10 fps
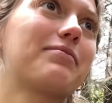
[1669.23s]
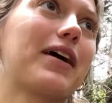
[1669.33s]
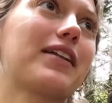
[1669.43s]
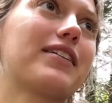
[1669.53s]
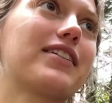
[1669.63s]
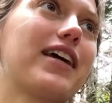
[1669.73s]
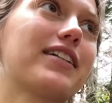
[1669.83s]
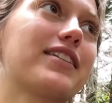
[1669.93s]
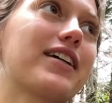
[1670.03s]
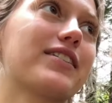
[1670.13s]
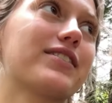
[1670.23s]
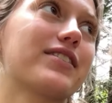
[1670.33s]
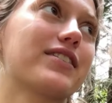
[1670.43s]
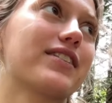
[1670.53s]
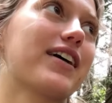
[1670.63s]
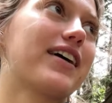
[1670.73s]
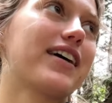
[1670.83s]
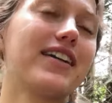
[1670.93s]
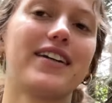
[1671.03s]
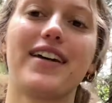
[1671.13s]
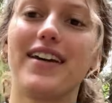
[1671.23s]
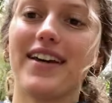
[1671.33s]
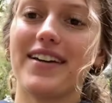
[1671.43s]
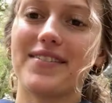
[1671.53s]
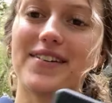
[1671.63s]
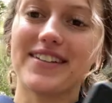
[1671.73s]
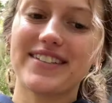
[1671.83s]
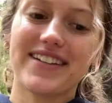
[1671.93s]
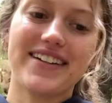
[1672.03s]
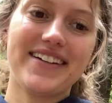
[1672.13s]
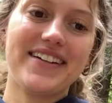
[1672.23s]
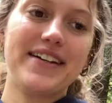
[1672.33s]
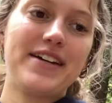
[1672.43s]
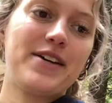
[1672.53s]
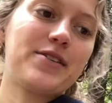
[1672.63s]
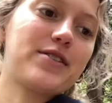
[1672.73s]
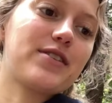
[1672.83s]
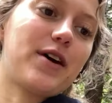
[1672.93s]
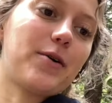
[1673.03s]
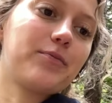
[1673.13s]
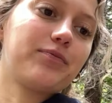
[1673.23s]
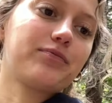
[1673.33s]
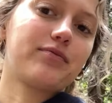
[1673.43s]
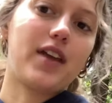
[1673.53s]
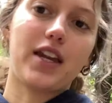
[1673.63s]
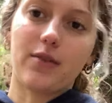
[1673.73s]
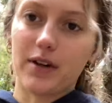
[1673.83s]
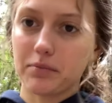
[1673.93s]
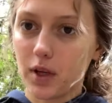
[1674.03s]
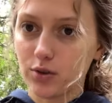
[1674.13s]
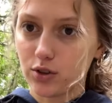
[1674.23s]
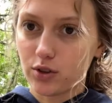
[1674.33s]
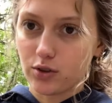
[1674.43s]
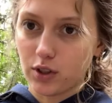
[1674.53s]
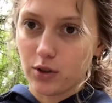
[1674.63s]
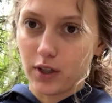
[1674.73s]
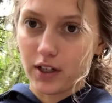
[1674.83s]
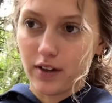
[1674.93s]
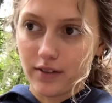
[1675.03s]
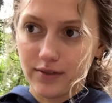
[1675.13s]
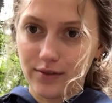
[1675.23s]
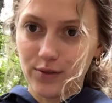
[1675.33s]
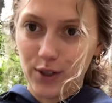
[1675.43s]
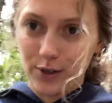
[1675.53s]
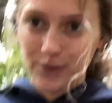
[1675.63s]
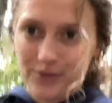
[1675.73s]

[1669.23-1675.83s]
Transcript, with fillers: My little taste test was right. It was good. So anyway, I'll show you a quick view